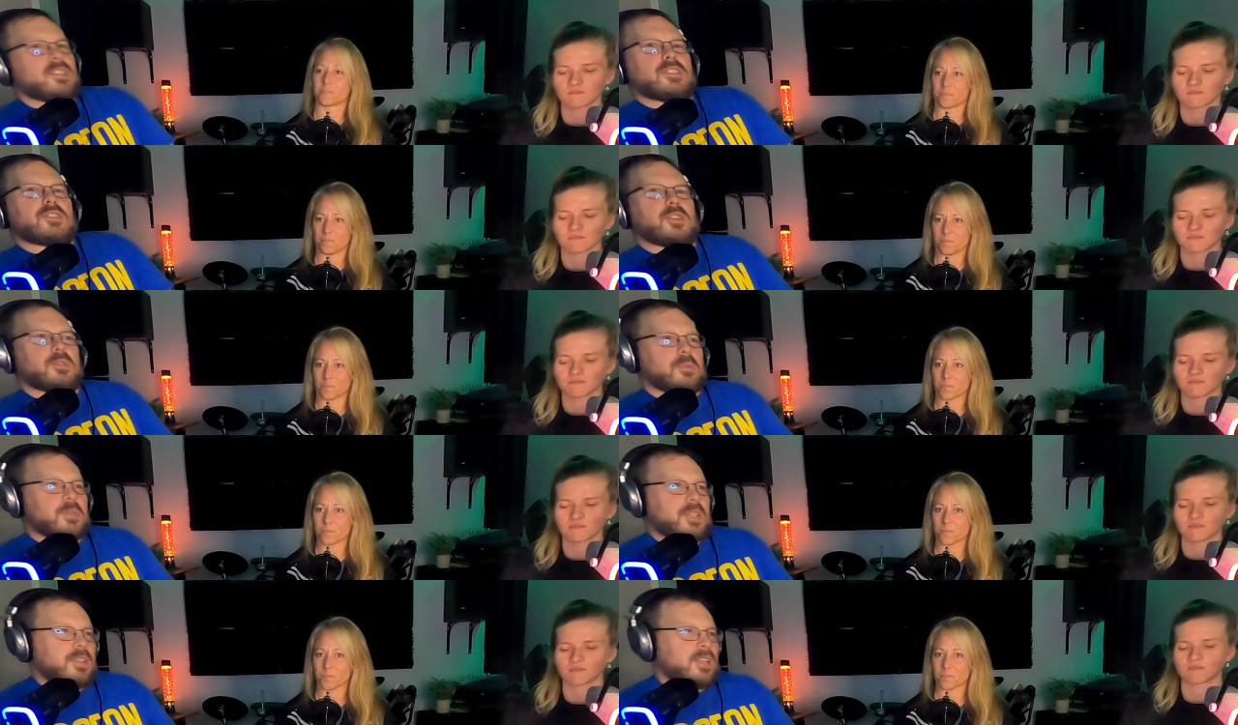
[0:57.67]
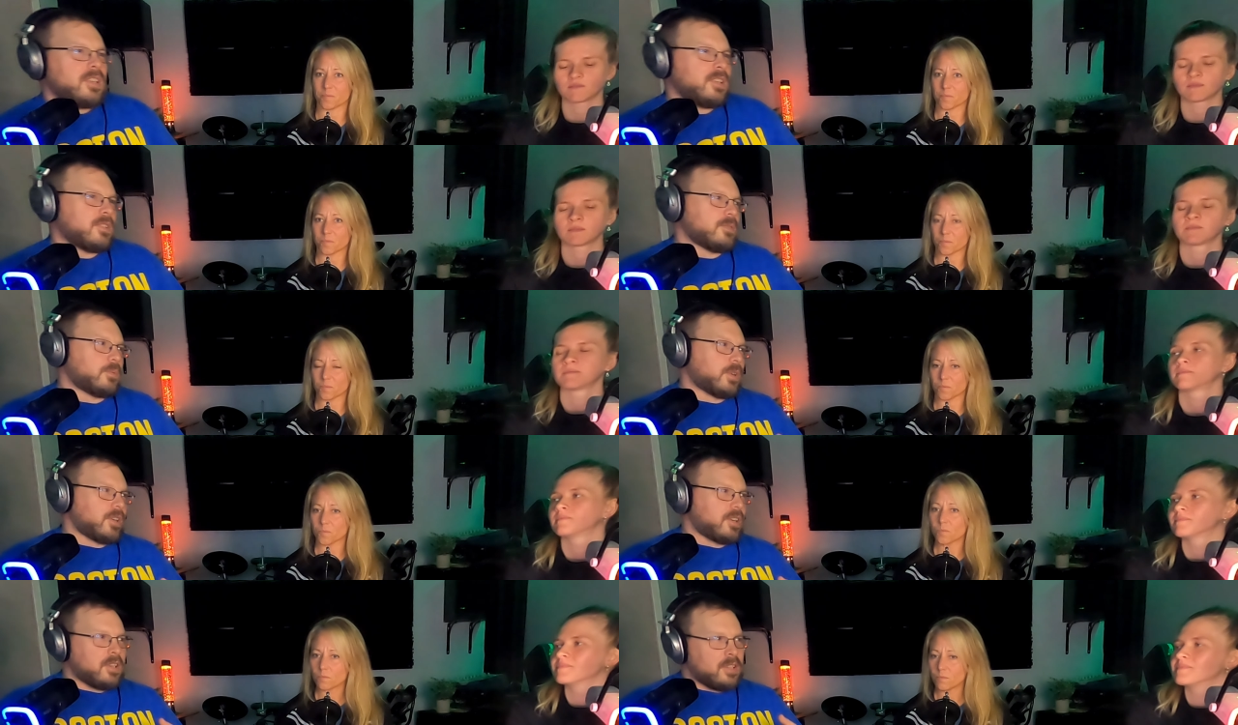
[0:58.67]
Speaker 1: So we
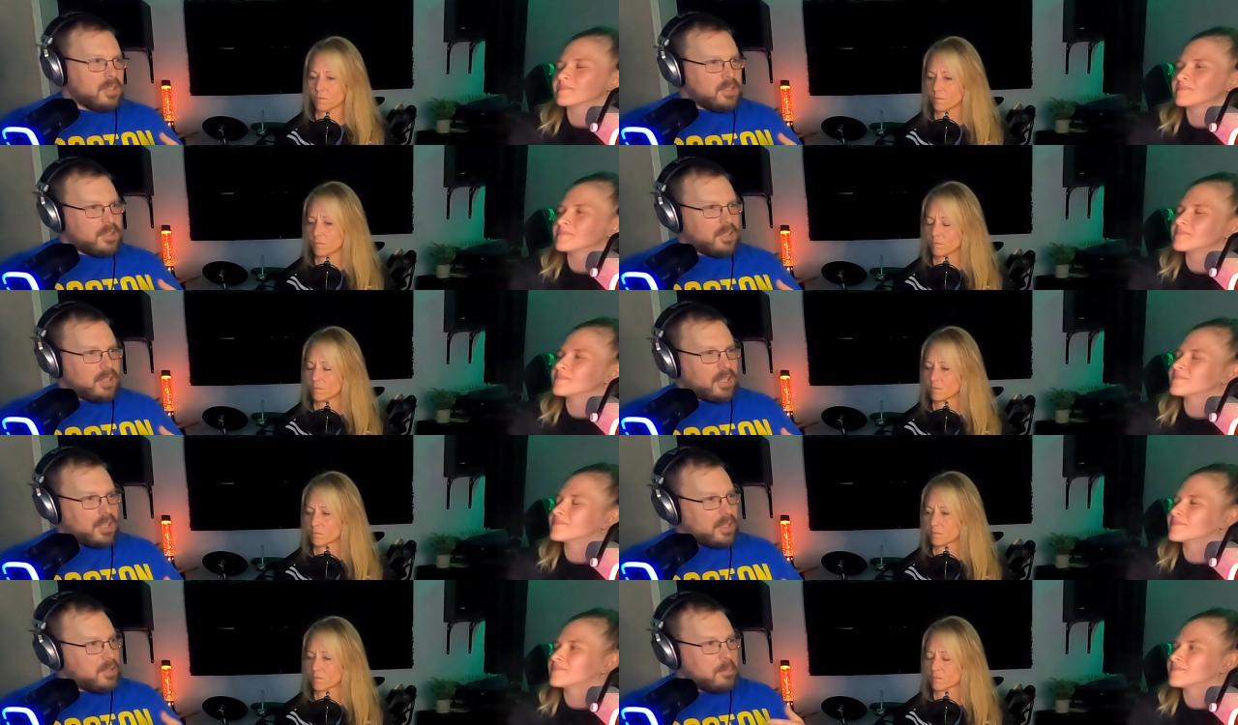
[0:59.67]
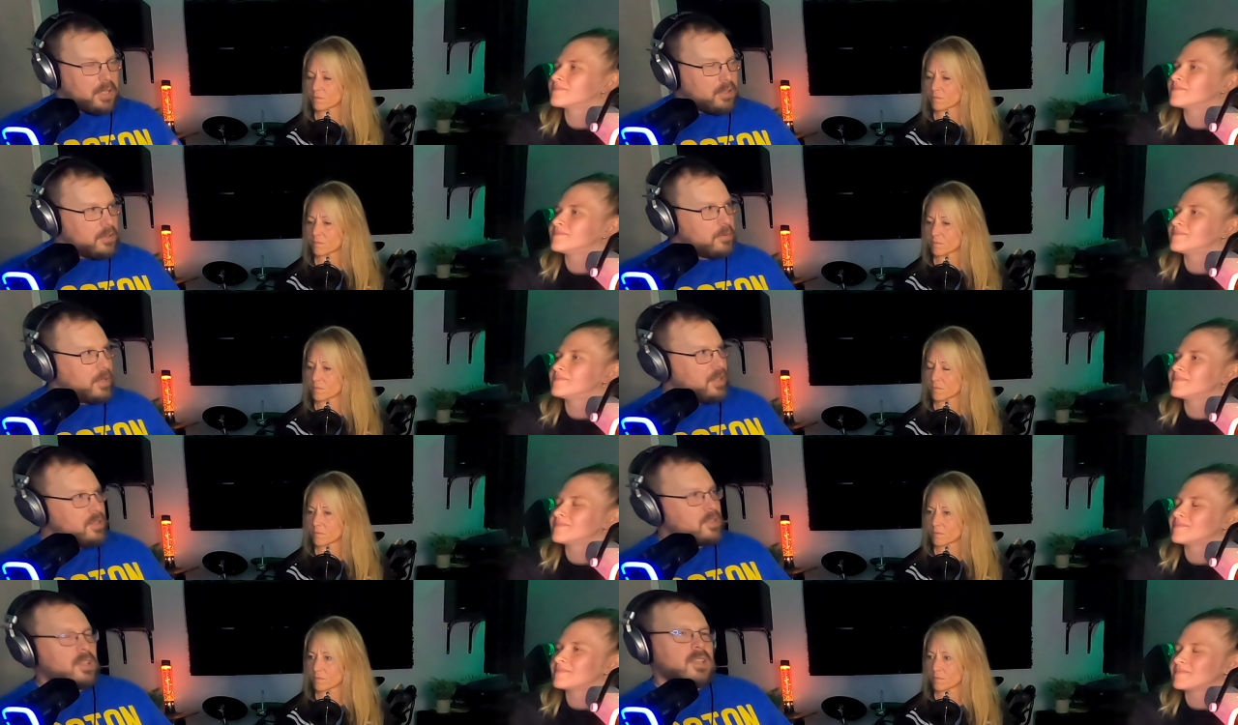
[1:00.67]
were uh, in the middle of the
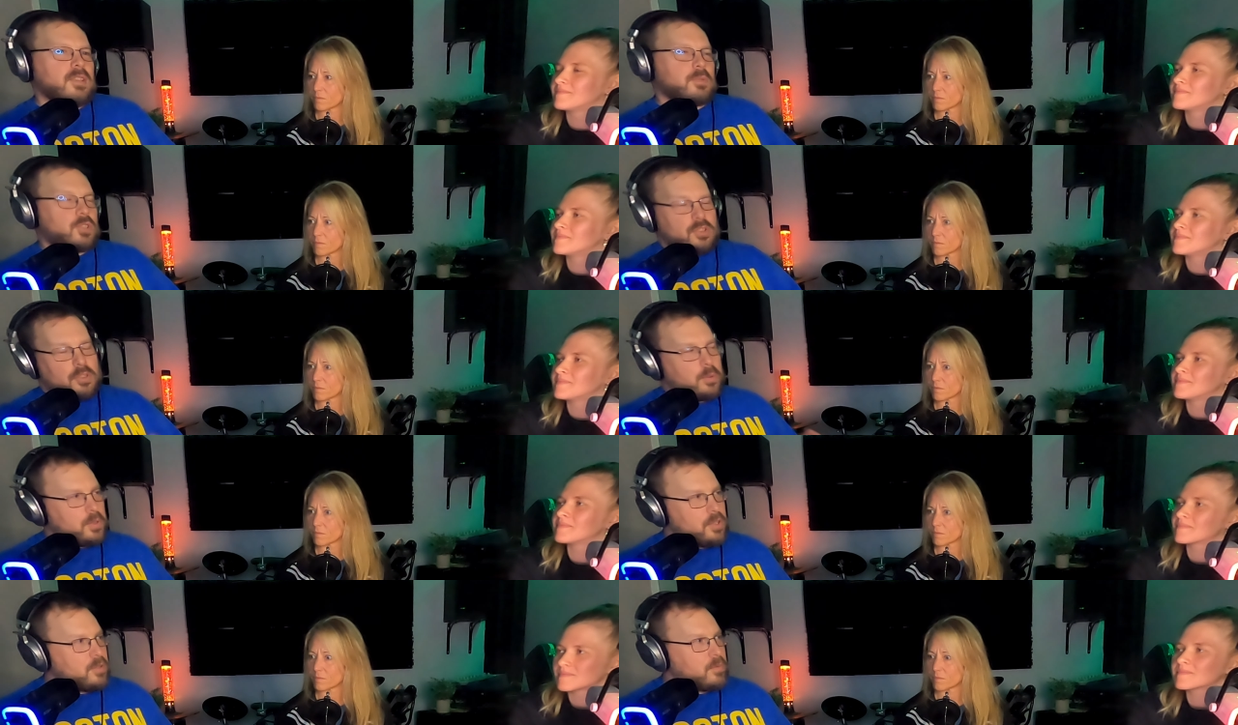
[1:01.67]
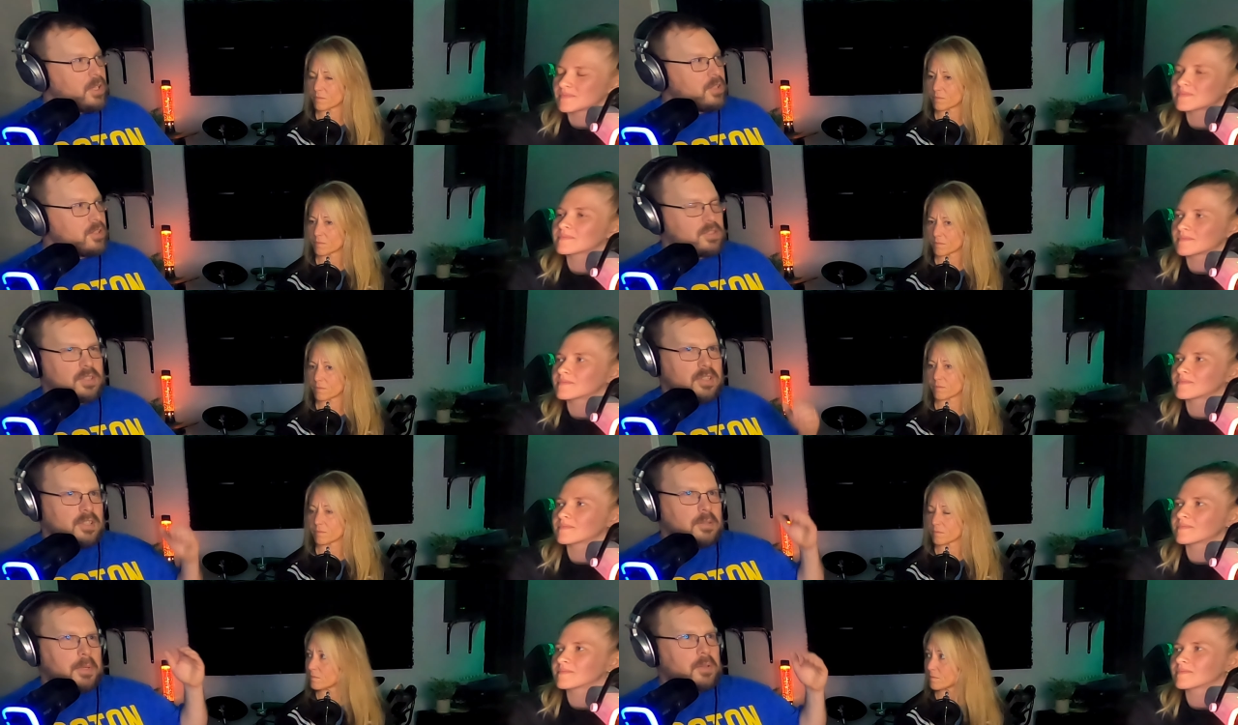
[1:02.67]
race which is a gorgeous race. It started
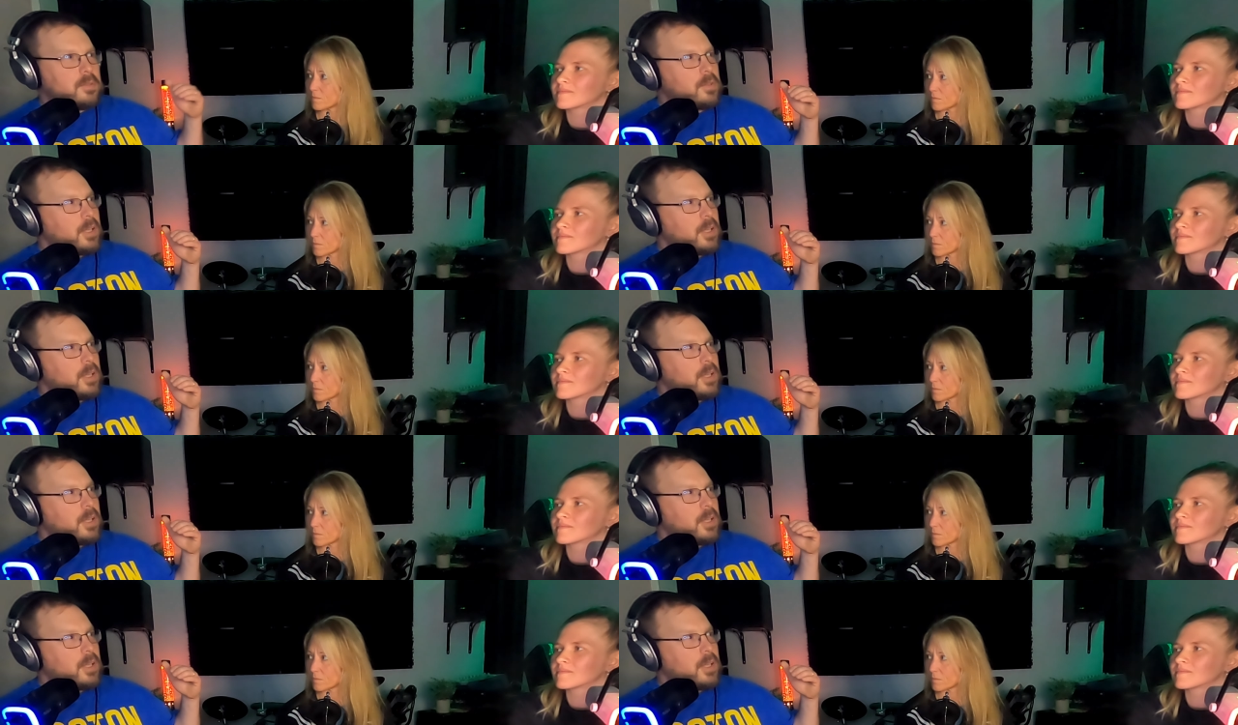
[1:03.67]
up at uh,